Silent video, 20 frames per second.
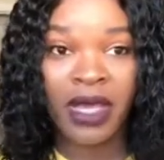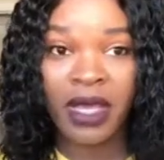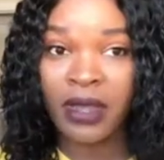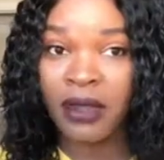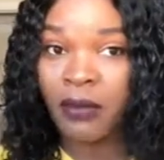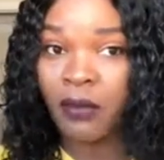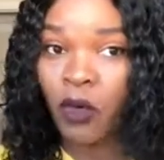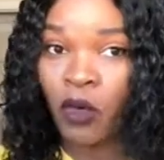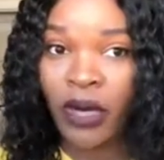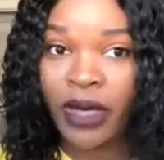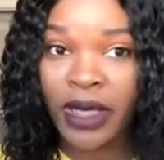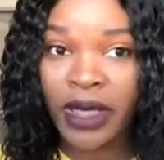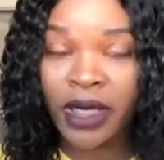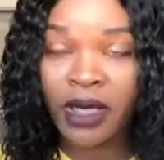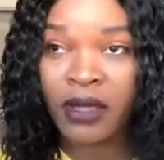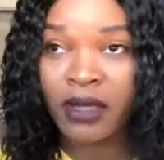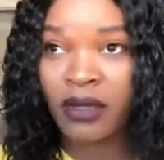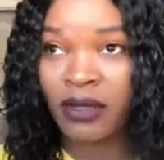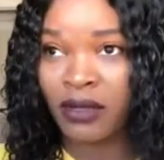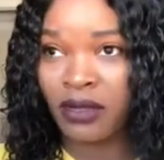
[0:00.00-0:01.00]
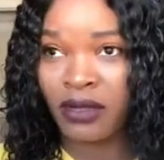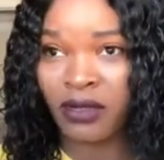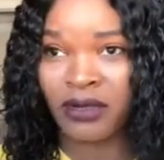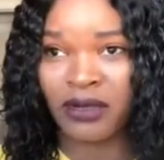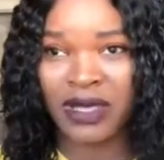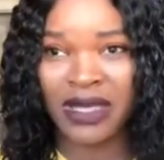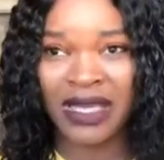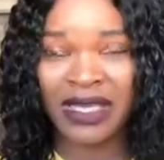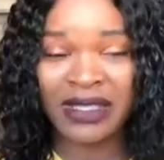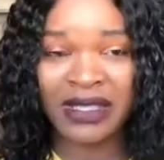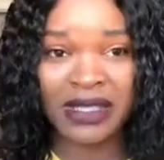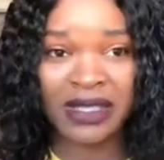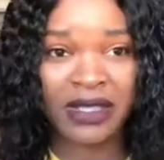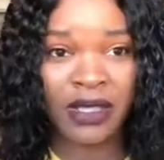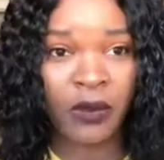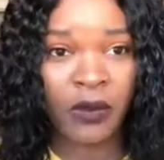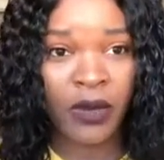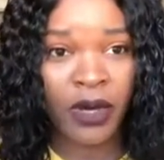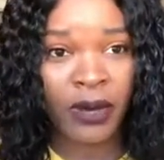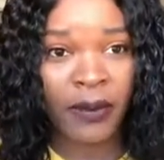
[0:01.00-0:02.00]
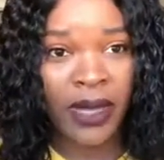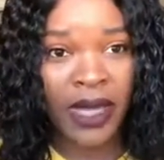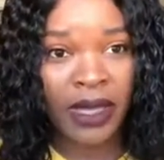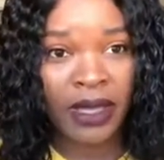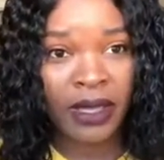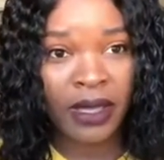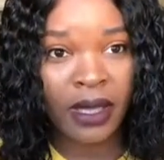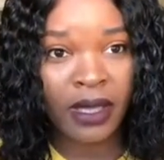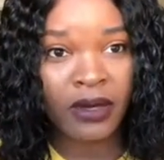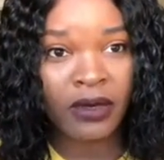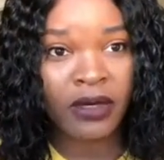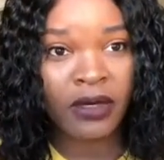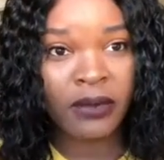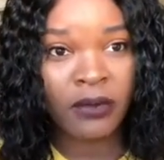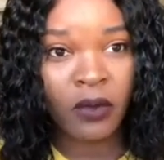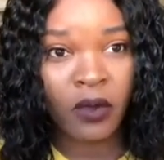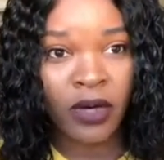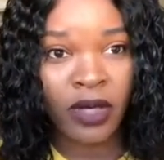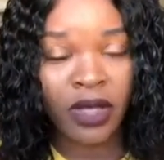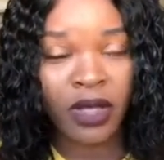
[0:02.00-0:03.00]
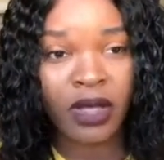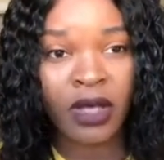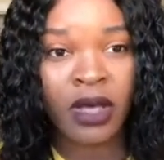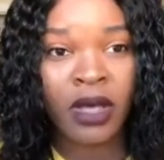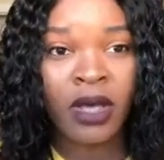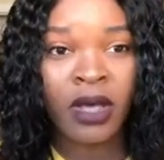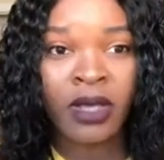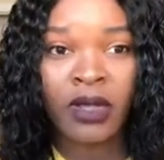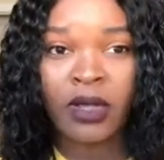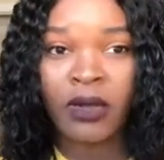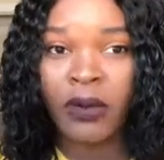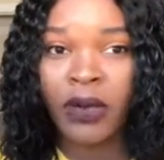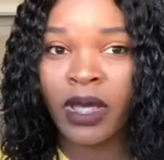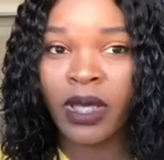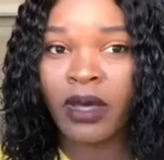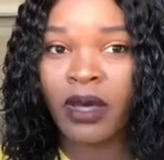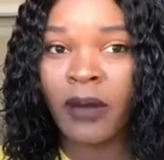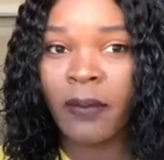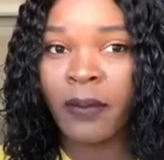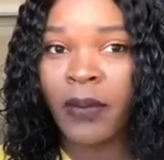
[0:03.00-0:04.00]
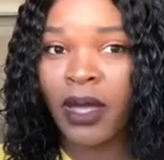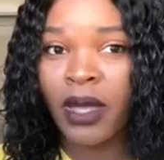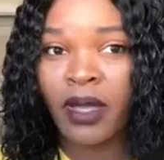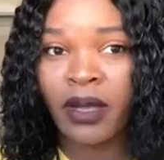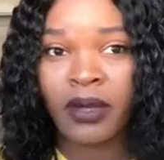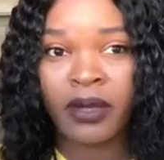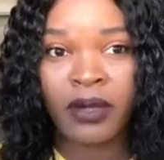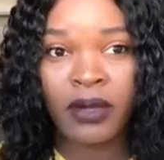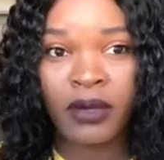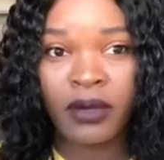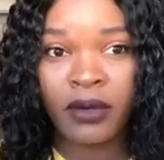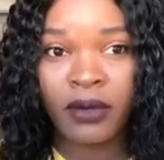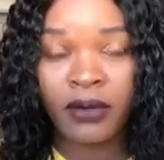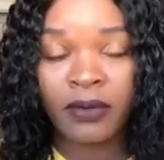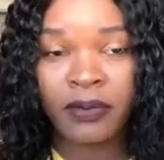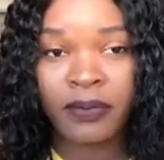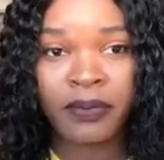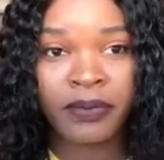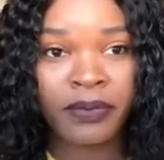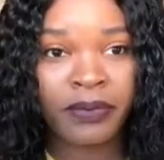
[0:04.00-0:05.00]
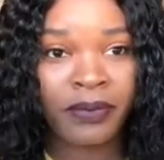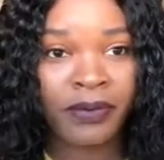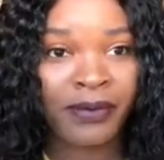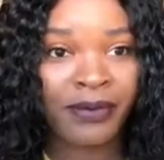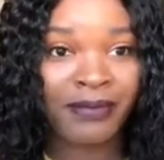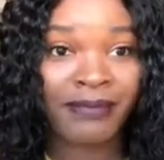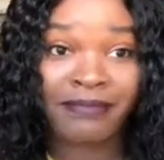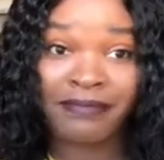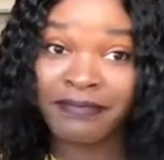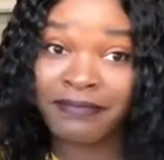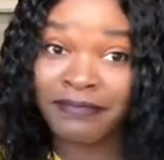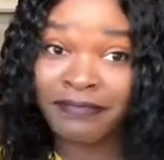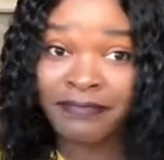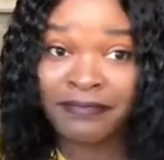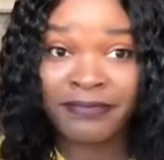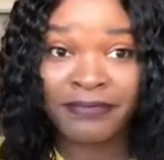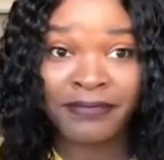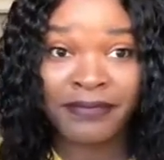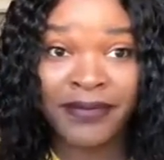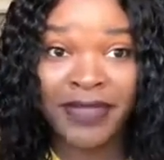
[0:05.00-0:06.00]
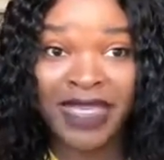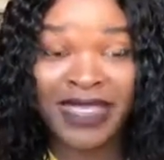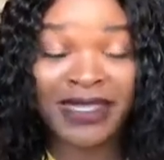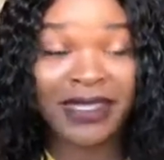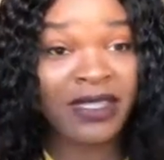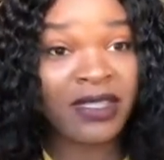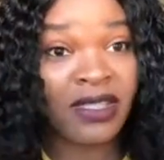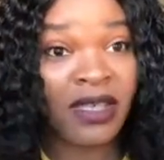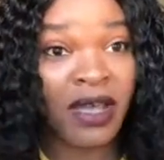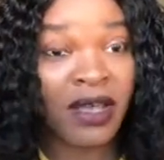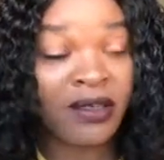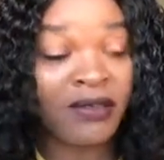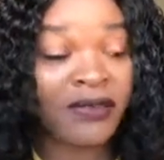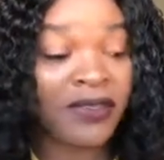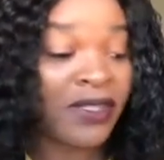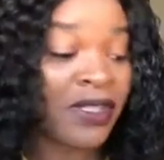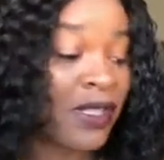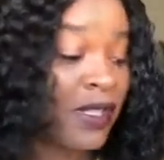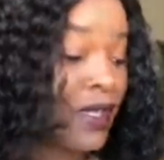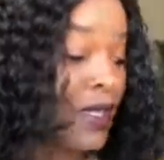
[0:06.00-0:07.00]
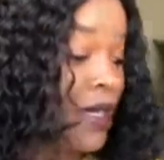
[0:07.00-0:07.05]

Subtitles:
in the morning, you know, I guess they say wear a panty liner. In the morning you wake up and, you know, it's dissolved.